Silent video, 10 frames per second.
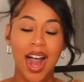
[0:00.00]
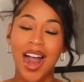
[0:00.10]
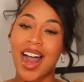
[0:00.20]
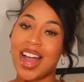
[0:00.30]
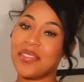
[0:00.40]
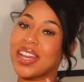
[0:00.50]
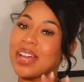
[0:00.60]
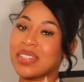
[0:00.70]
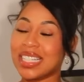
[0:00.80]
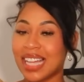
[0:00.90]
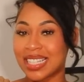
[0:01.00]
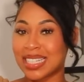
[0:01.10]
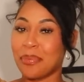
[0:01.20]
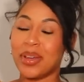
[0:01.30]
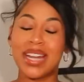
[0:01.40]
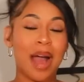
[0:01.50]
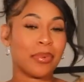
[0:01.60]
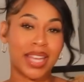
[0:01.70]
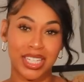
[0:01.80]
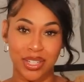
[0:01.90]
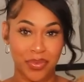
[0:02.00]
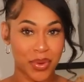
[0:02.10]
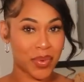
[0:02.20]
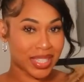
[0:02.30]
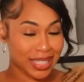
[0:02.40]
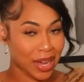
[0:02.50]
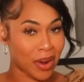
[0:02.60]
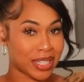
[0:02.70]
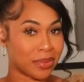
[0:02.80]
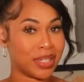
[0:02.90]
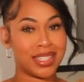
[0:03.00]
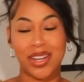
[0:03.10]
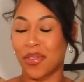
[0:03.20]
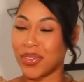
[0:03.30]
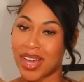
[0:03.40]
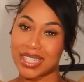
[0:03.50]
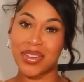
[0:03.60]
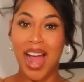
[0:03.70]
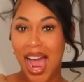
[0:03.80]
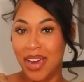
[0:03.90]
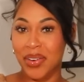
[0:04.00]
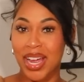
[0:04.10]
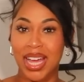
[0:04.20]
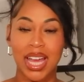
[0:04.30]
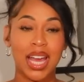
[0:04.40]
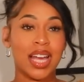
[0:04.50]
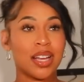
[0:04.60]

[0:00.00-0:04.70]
Hi, my name is Alexus. I put in an application a few weeks ago. I just wanted to know if you guys were hiring.